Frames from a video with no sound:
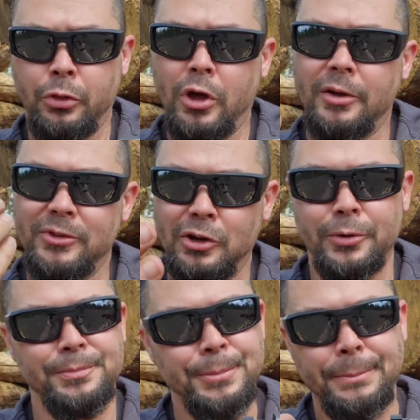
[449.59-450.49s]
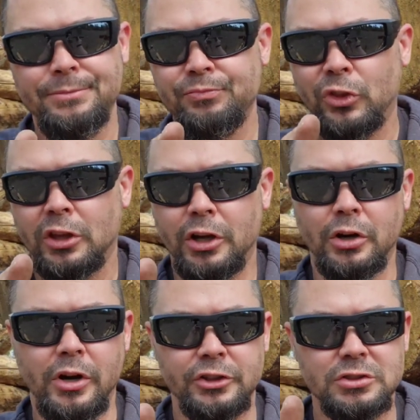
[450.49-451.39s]
but I thought, you know,
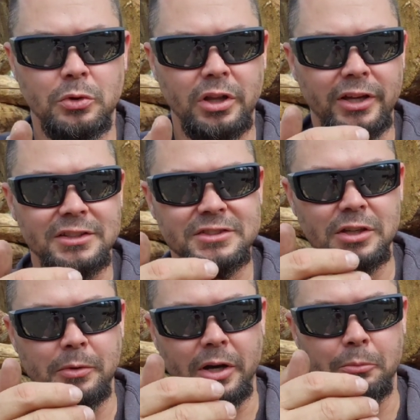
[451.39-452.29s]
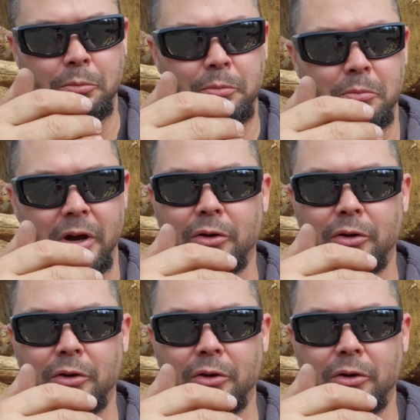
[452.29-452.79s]
100 rounds is where I like to see my